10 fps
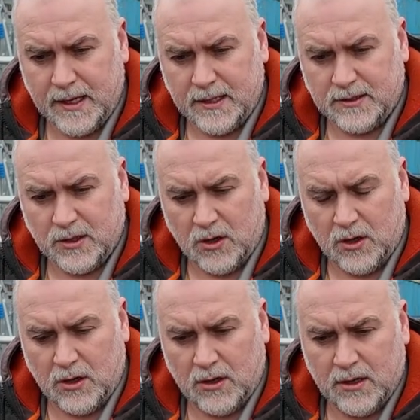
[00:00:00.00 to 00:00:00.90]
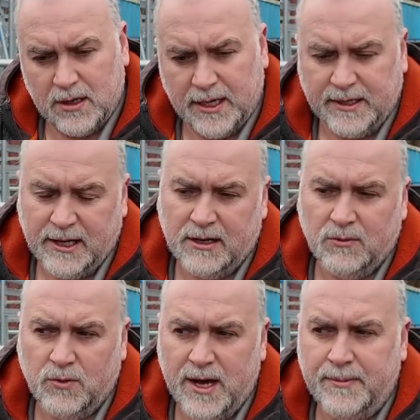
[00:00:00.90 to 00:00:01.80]
So like they're
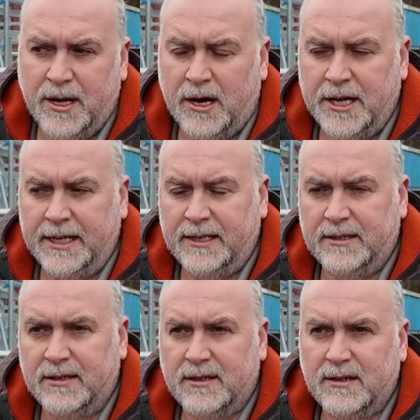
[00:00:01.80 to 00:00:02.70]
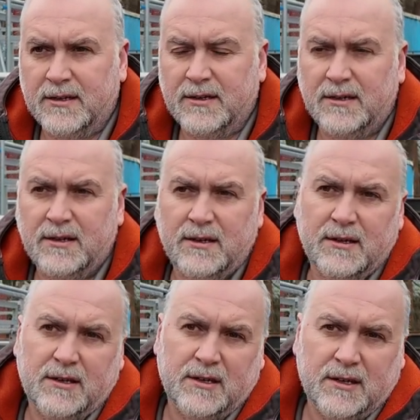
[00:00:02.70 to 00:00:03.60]
way behind.
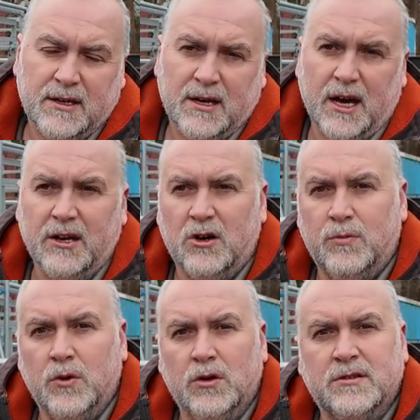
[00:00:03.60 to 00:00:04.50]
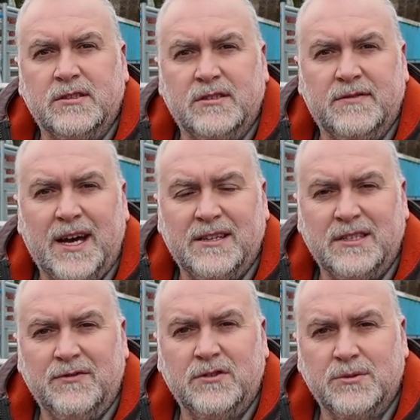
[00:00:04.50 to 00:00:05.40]
I know bullocks is a vast
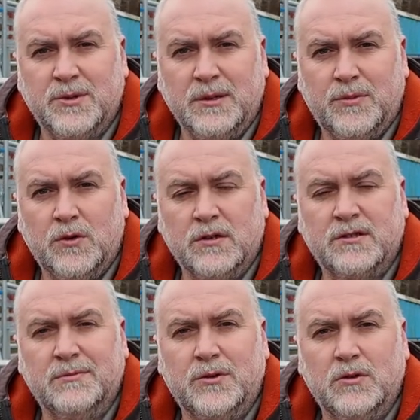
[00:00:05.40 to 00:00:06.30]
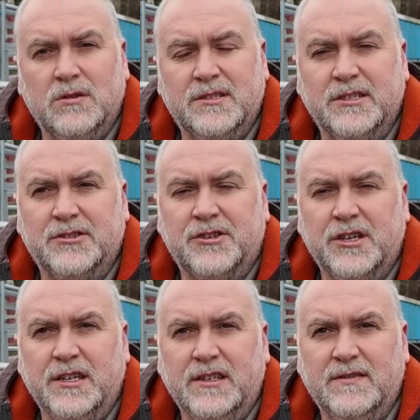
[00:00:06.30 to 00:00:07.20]
difference between bullocks and bulls in the
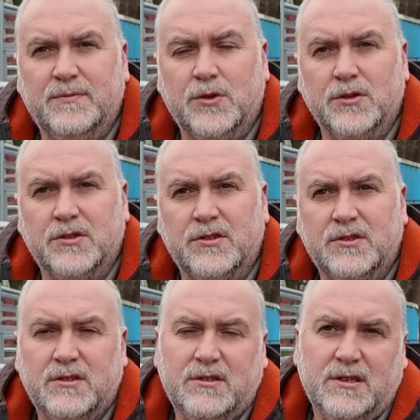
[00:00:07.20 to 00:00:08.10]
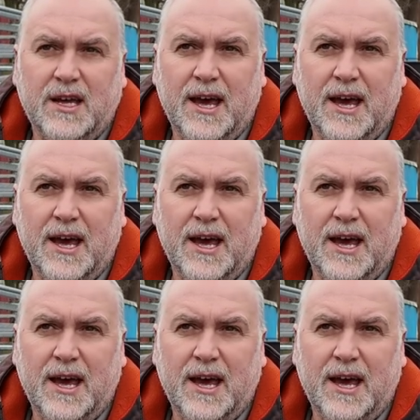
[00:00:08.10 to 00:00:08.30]
tribe, but it's